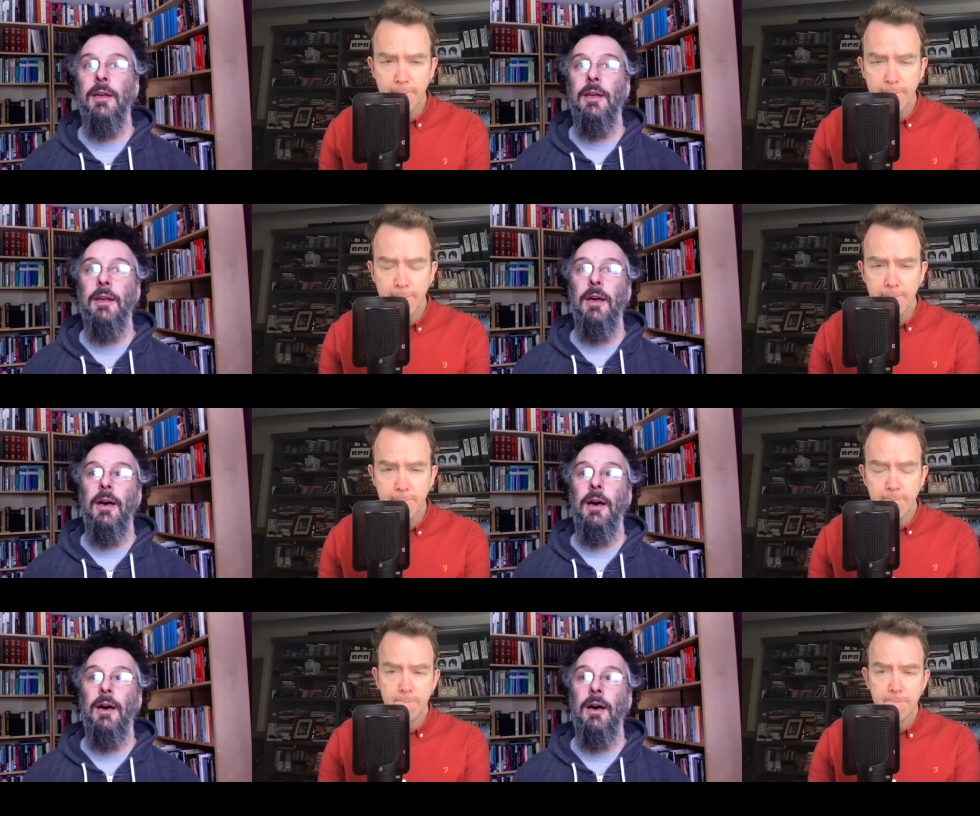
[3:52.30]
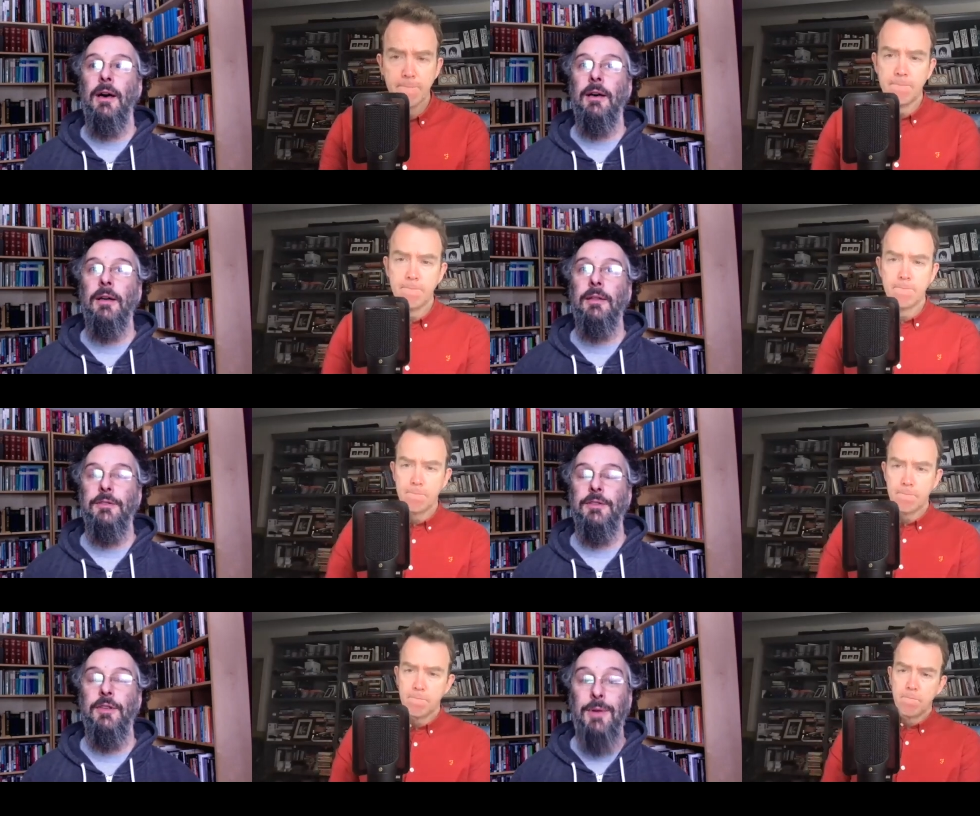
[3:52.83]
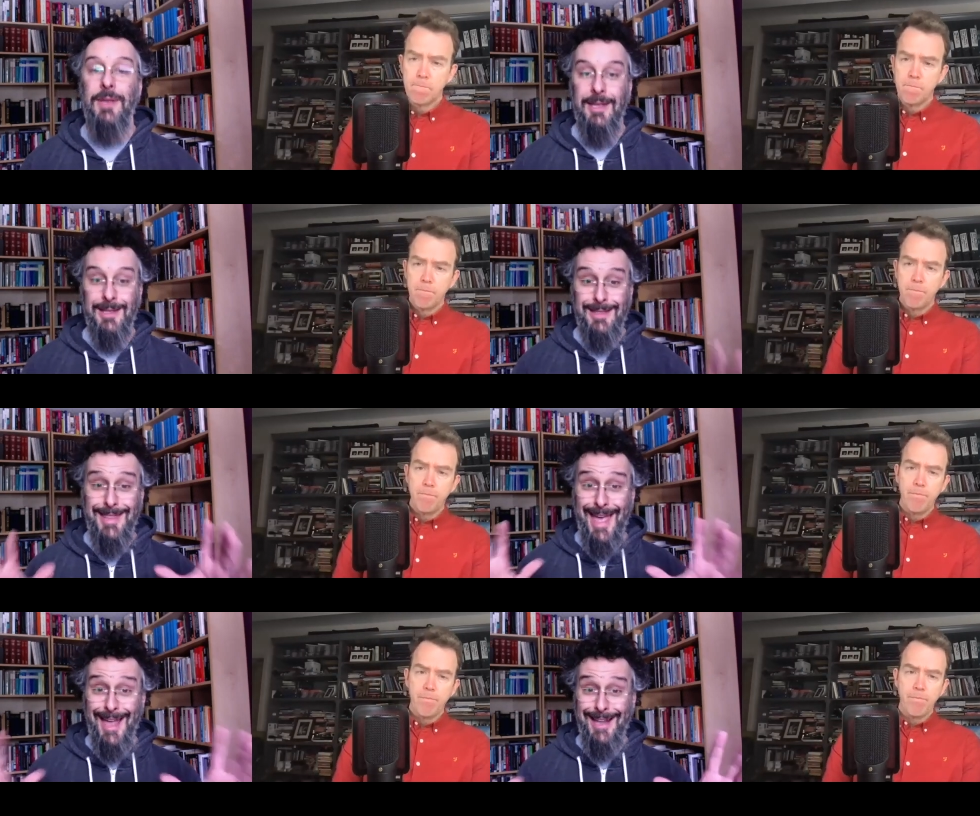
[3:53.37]
Speaker 1: uh, so
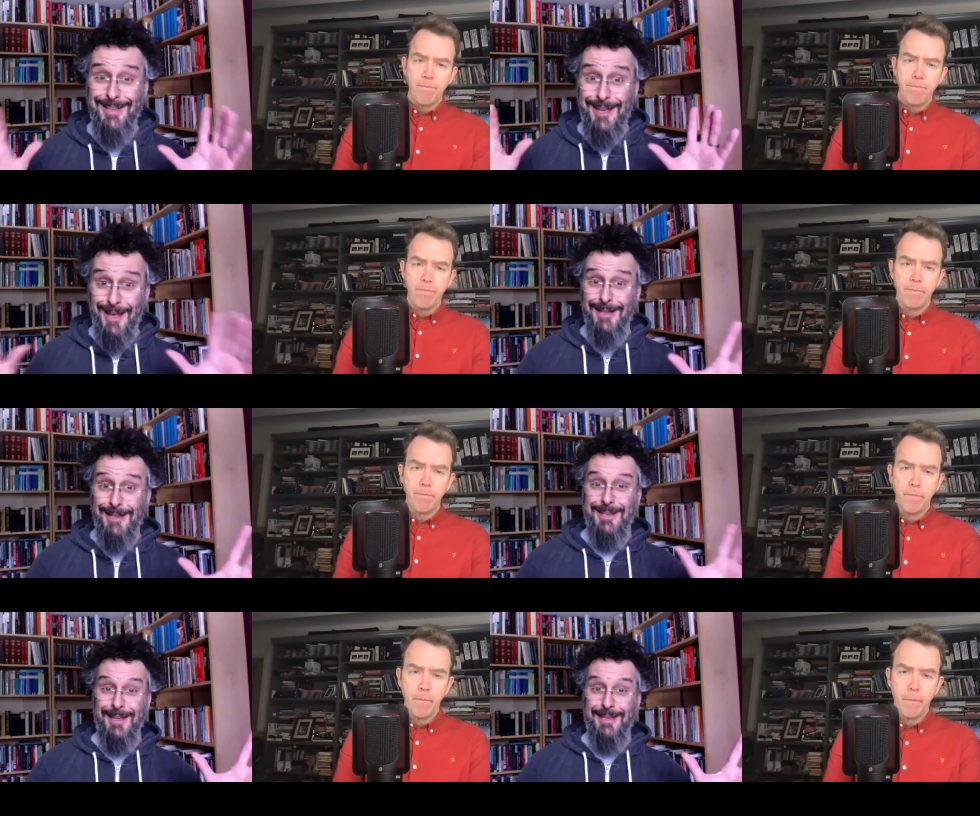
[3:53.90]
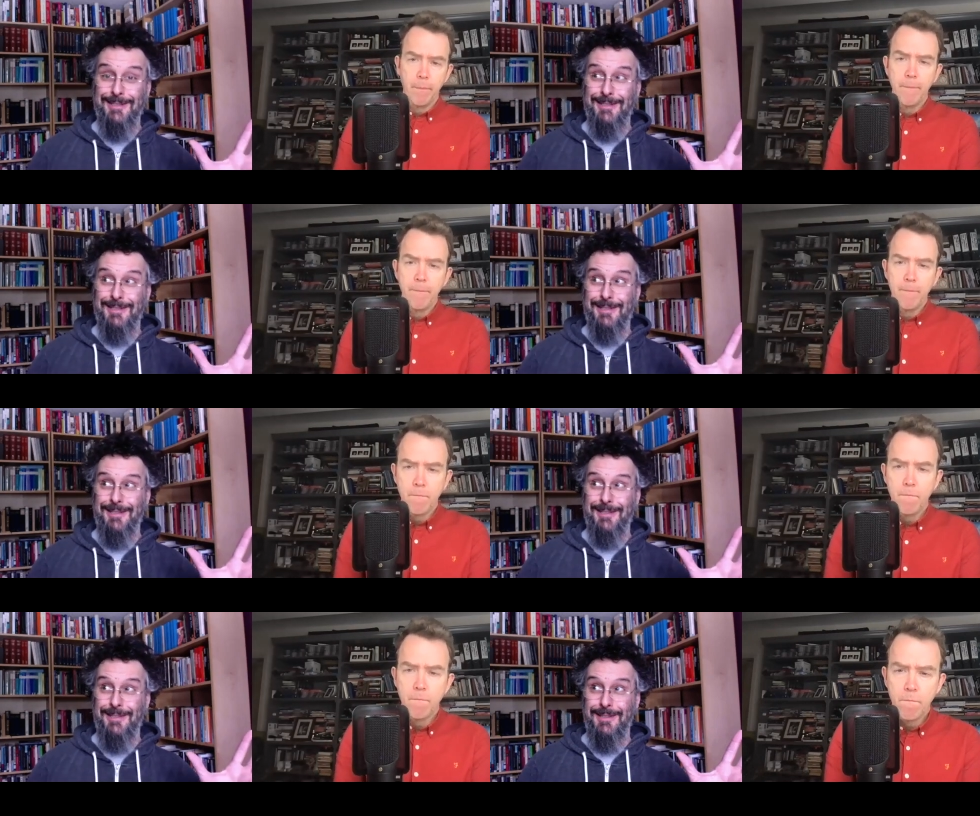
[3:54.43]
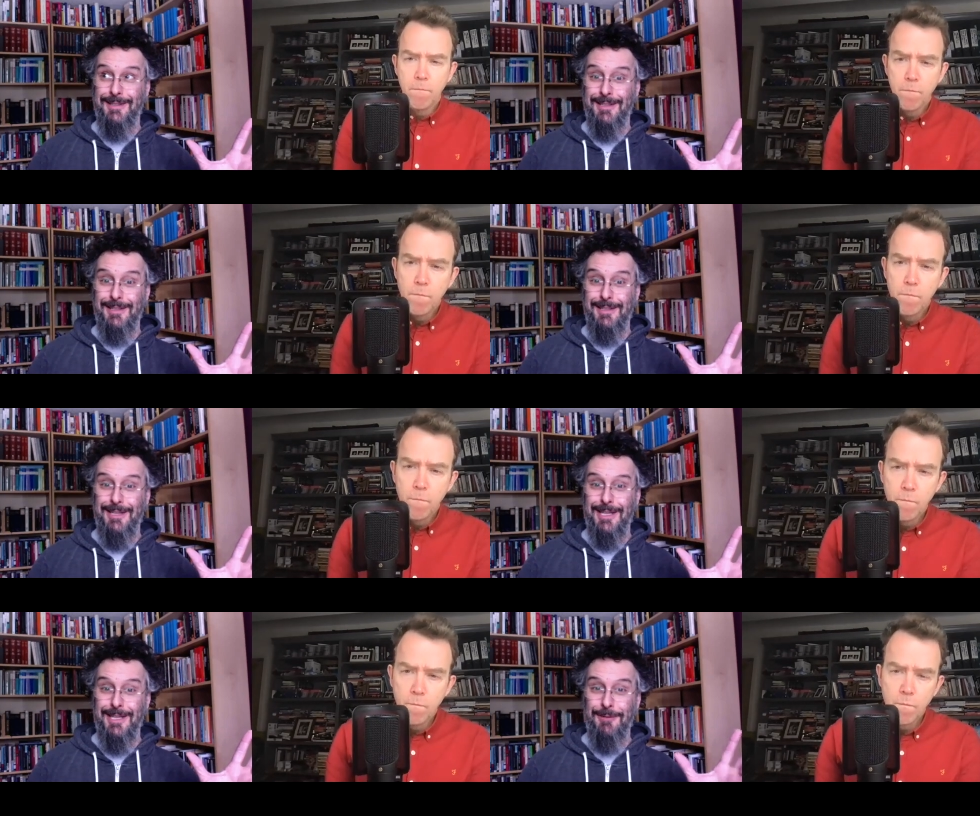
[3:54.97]
in that context,
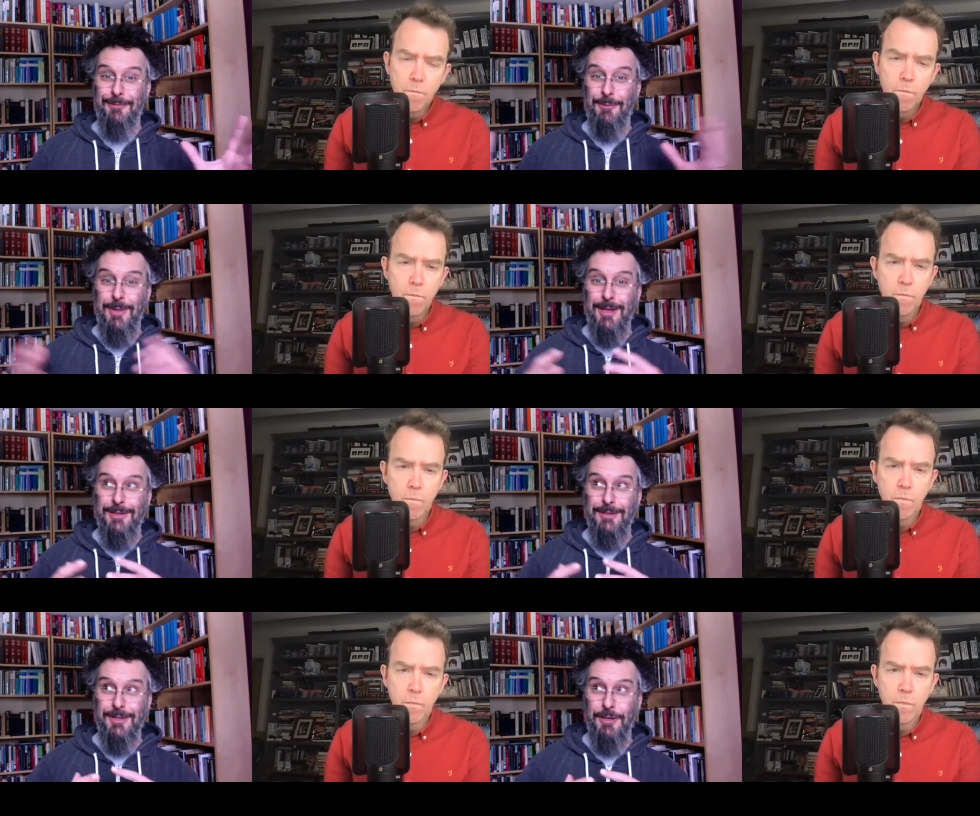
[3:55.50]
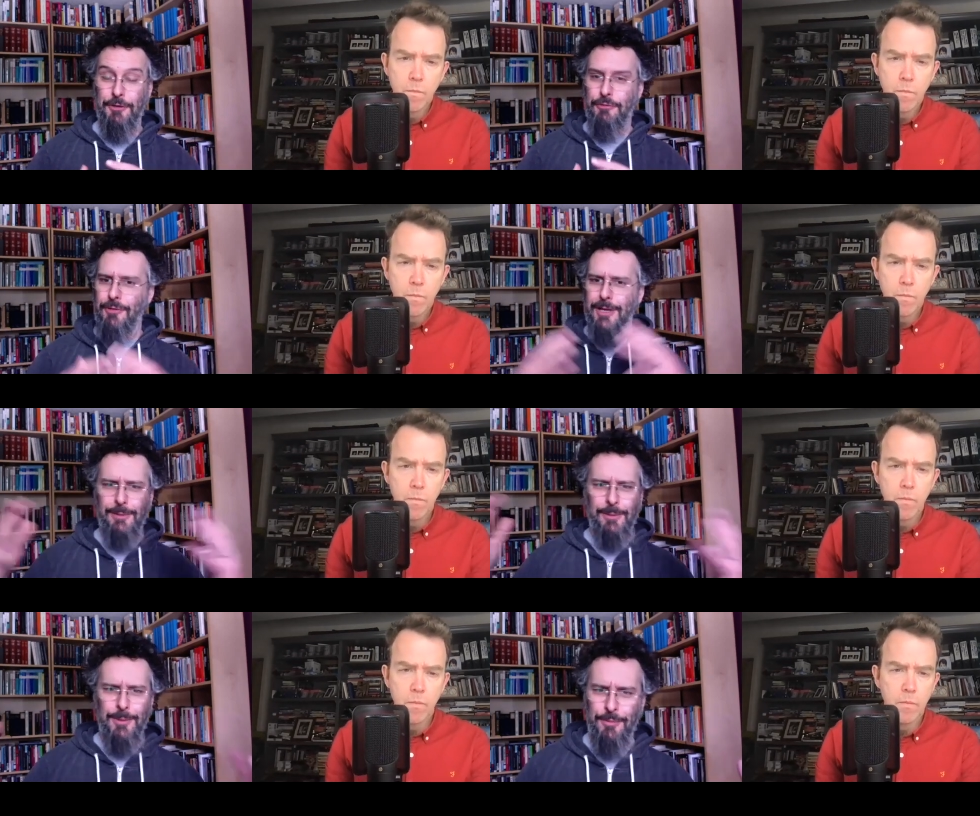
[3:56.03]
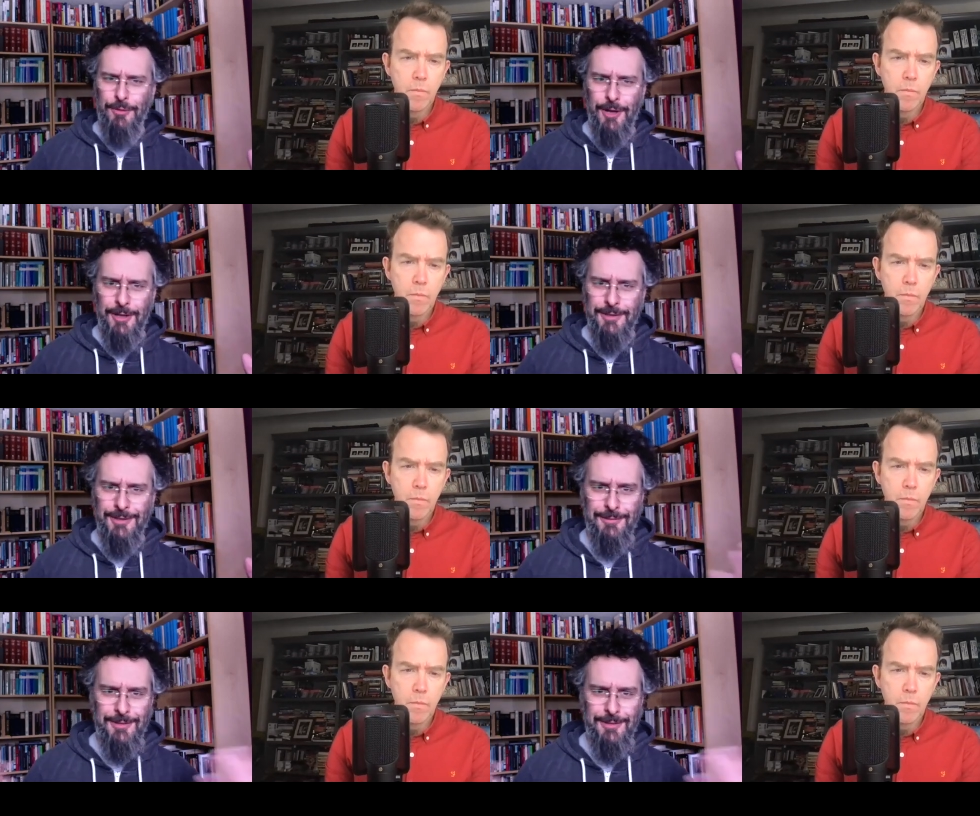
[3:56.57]
he remains incredibly productive.